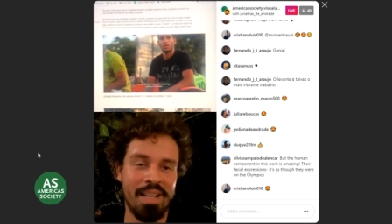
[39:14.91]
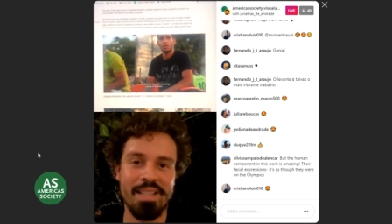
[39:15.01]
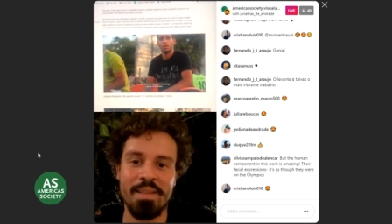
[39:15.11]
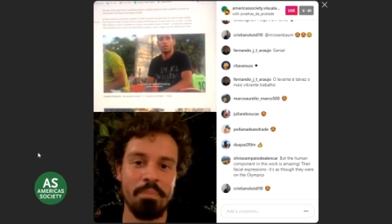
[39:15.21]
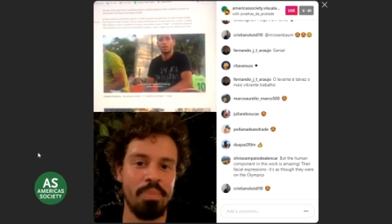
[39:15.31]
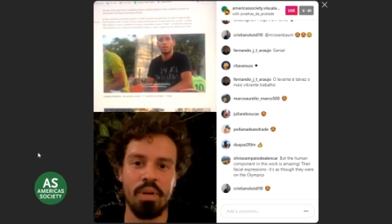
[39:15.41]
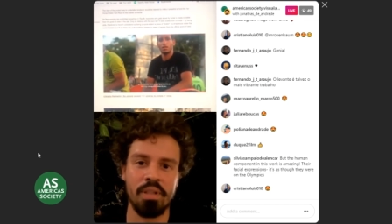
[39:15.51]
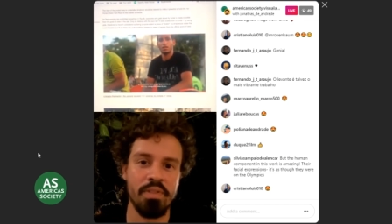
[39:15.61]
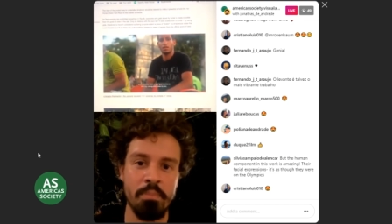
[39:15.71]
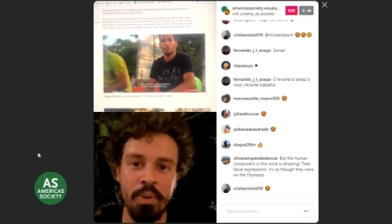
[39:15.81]
support
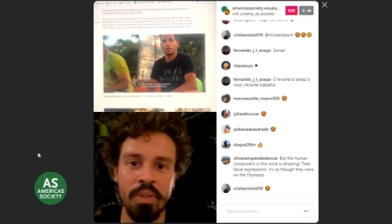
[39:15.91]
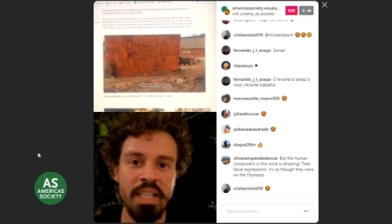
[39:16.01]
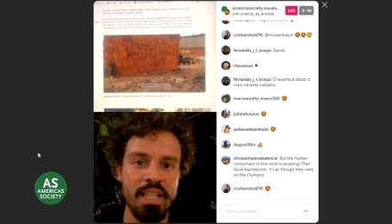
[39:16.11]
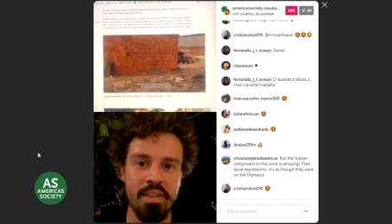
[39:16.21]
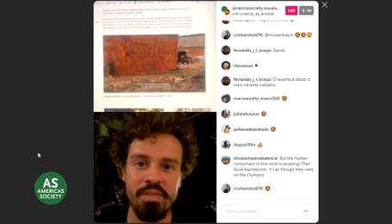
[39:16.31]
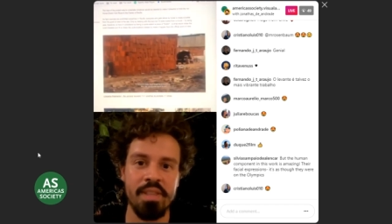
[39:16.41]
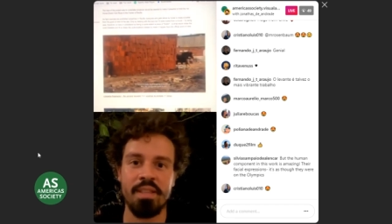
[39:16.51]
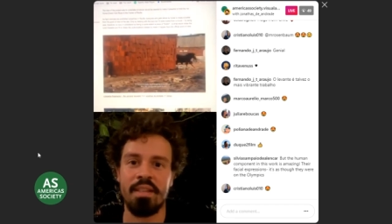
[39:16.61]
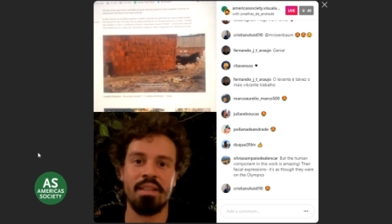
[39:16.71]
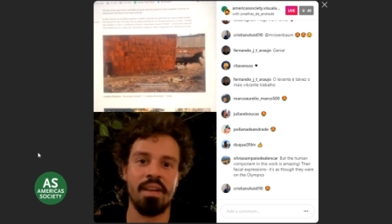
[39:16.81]
of the police,
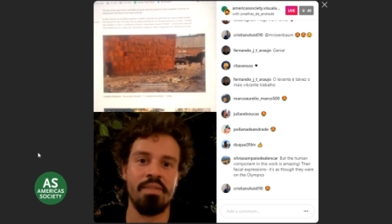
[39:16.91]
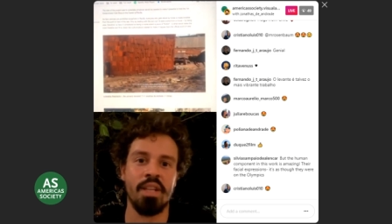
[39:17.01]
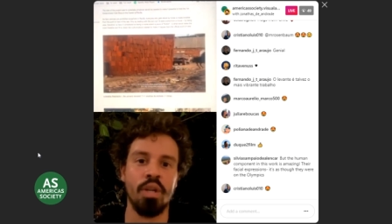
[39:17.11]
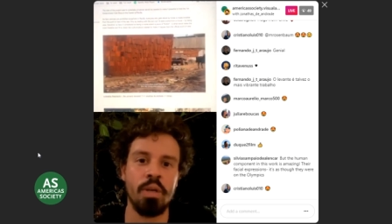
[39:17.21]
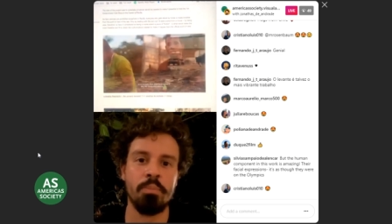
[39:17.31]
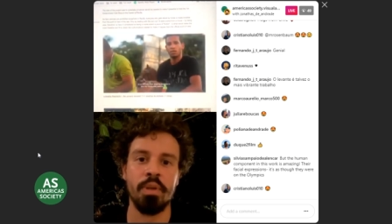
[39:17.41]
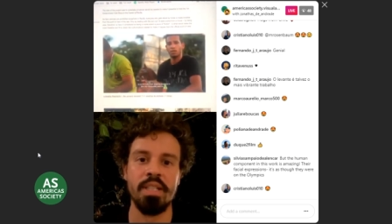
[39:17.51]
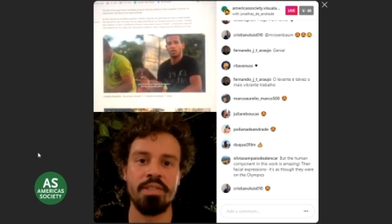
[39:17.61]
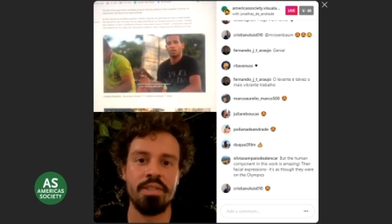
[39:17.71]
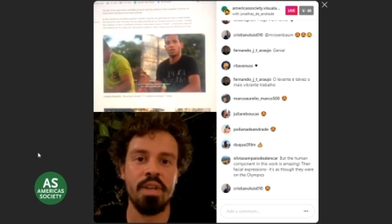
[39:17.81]
of the local
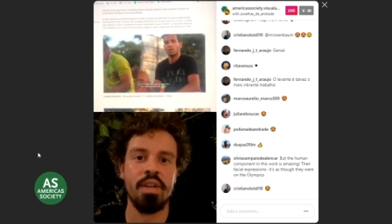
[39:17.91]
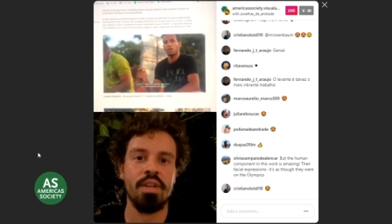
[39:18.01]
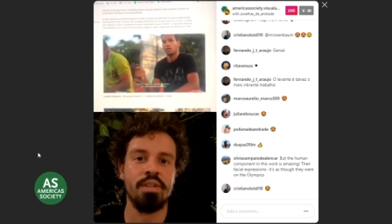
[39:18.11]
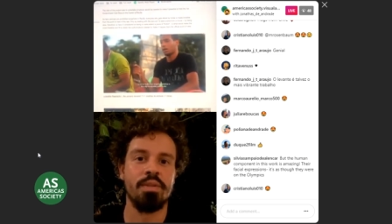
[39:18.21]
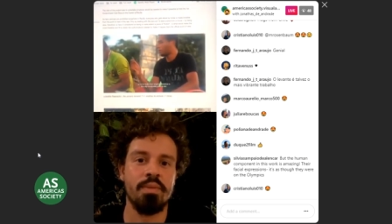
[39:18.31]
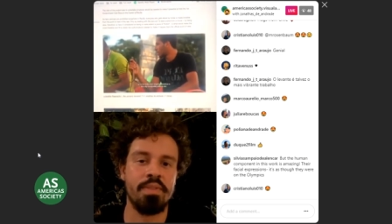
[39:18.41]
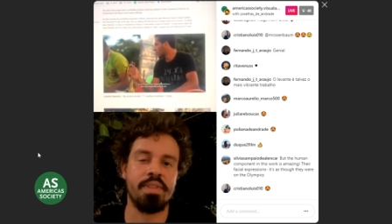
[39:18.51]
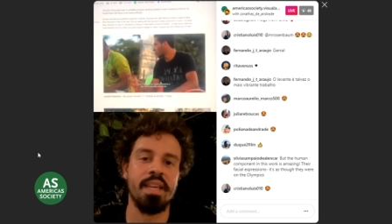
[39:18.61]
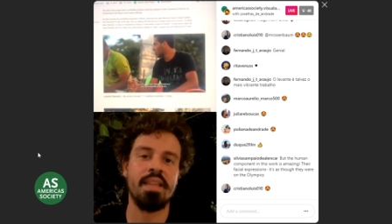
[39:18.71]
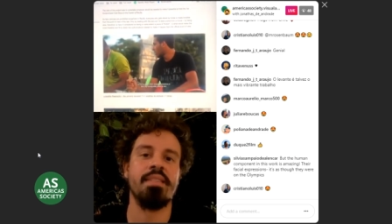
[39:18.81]
police,
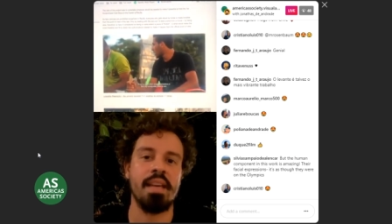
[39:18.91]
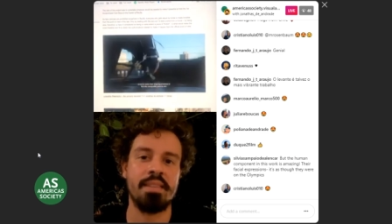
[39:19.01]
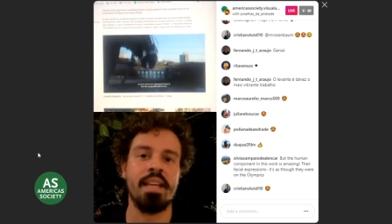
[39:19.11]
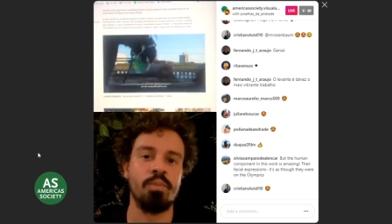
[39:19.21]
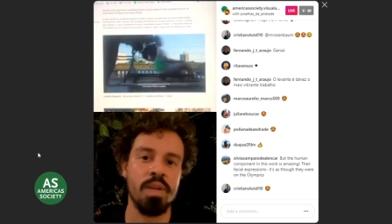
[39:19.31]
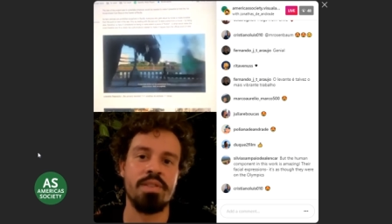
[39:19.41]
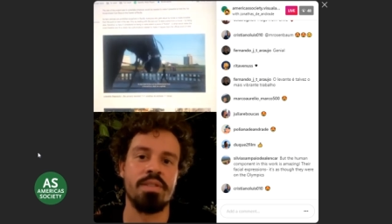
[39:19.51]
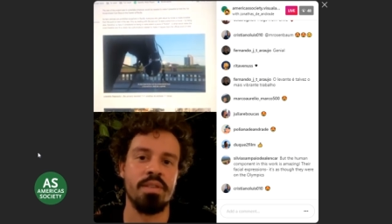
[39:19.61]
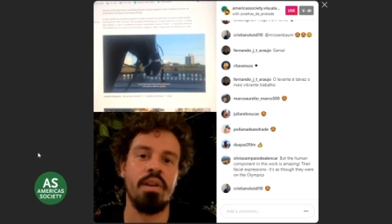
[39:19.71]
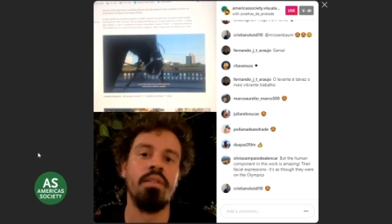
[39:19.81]
thinking that that
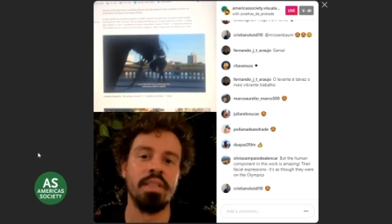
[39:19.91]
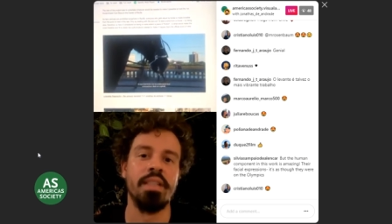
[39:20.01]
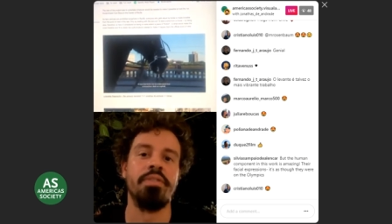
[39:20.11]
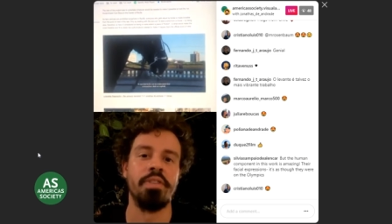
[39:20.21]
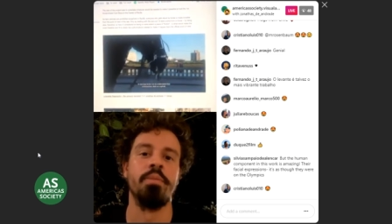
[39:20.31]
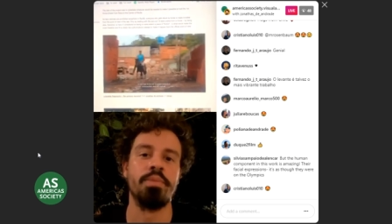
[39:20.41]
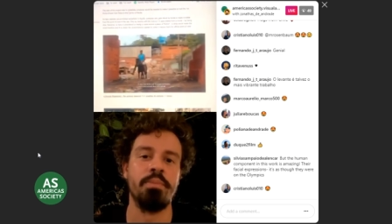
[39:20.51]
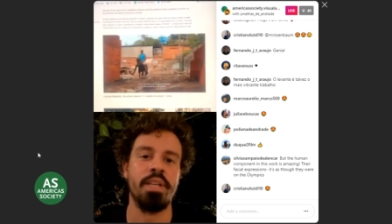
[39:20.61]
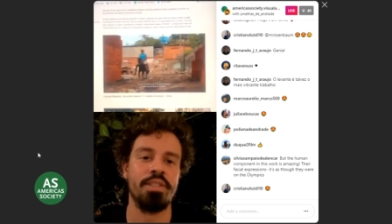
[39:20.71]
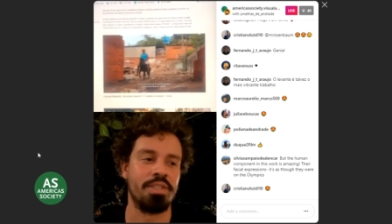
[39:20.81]
was only a film
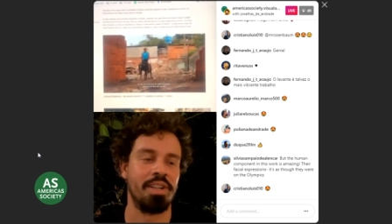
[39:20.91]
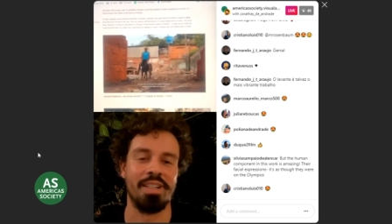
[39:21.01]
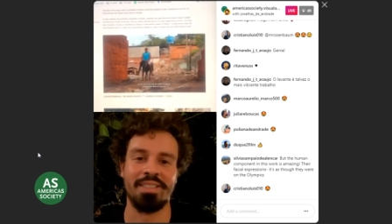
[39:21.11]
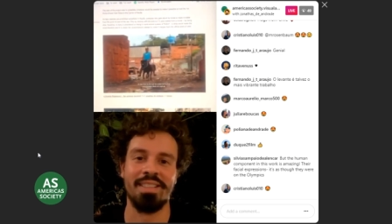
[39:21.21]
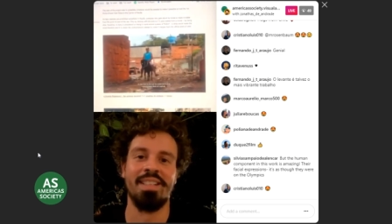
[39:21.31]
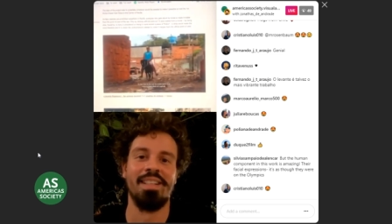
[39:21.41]
being shot,